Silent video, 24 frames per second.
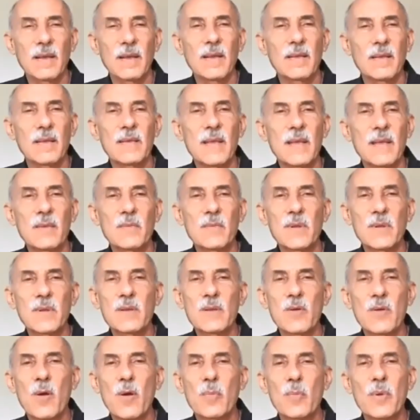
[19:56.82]
Then when
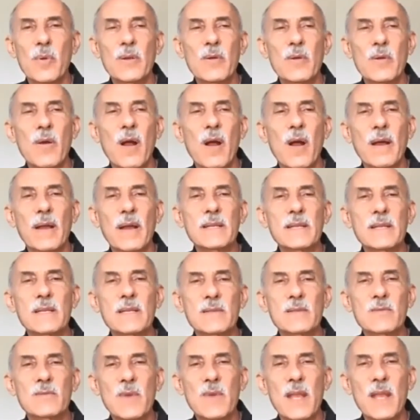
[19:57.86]
you open your eyes,
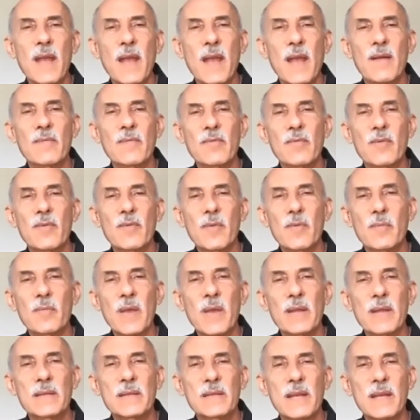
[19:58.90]
as we have from the
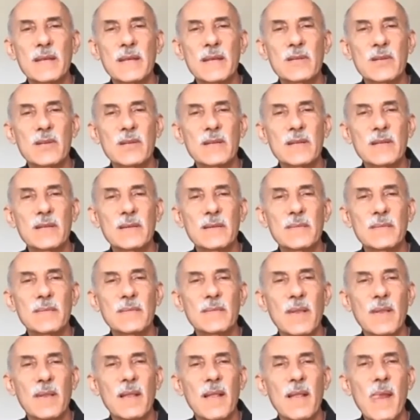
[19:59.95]
meditation,
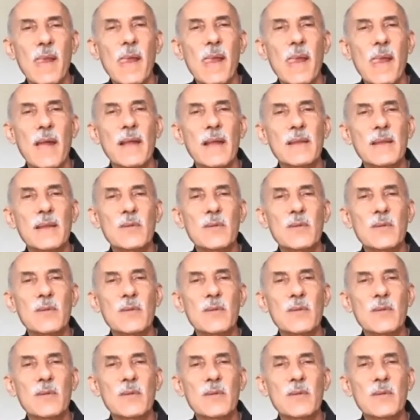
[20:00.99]
and you